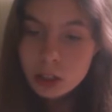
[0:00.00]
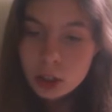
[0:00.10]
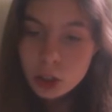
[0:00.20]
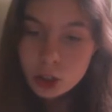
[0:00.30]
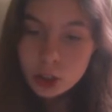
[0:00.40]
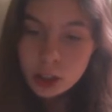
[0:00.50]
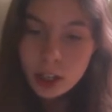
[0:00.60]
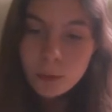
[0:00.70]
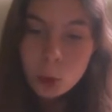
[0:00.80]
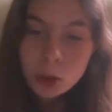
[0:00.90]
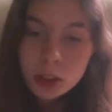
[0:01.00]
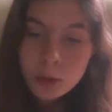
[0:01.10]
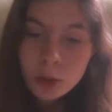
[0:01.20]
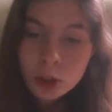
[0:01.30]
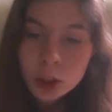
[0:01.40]
edition, you get
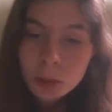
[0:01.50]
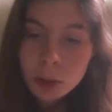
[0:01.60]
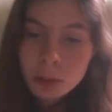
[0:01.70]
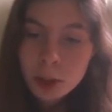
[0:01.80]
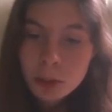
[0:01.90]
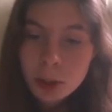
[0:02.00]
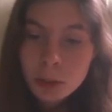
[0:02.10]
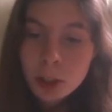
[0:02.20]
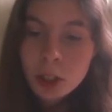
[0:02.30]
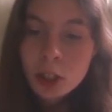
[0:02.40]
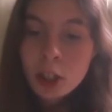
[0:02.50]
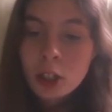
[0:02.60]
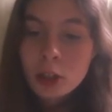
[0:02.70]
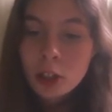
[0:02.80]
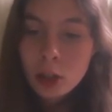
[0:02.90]
40-foot jumbo premium
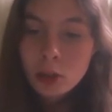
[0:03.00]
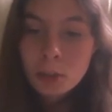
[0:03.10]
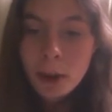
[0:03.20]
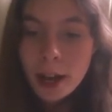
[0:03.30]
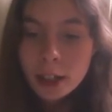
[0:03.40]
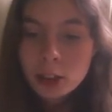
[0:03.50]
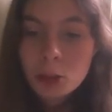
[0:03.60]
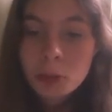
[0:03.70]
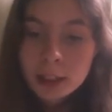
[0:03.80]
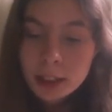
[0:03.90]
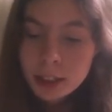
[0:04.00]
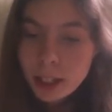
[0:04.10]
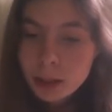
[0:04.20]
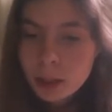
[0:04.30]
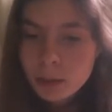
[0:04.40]
gold packs. So I'm guessing
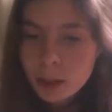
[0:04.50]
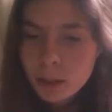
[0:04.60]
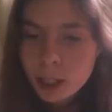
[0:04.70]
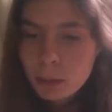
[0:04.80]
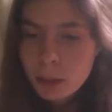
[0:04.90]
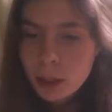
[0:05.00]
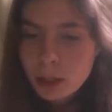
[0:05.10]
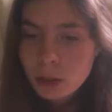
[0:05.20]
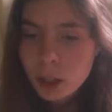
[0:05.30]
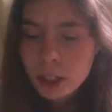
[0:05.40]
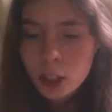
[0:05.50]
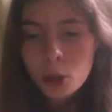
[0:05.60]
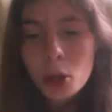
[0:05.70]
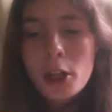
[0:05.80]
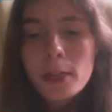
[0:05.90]
they're 25k pack. Wait,
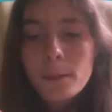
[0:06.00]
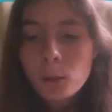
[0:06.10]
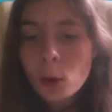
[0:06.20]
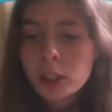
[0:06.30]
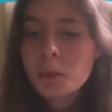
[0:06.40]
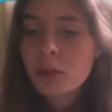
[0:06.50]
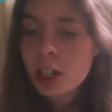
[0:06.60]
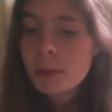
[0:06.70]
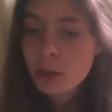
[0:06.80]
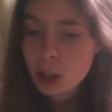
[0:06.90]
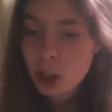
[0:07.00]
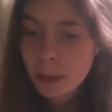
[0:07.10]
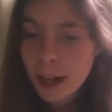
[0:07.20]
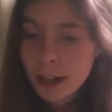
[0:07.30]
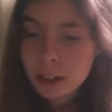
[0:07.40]
no, the 40 premium gold
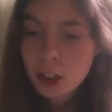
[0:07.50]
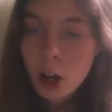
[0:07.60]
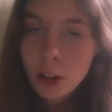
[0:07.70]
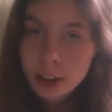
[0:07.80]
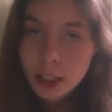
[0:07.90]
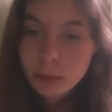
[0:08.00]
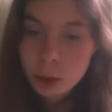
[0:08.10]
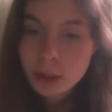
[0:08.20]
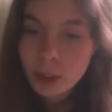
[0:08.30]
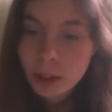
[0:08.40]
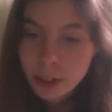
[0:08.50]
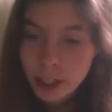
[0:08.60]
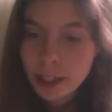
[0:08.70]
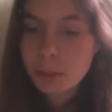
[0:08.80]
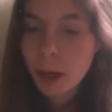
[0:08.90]
packs are the
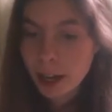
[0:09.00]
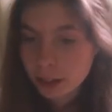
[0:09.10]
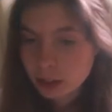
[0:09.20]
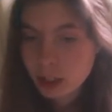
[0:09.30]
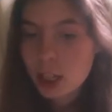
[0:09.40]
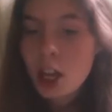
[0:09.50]
7.5k packs.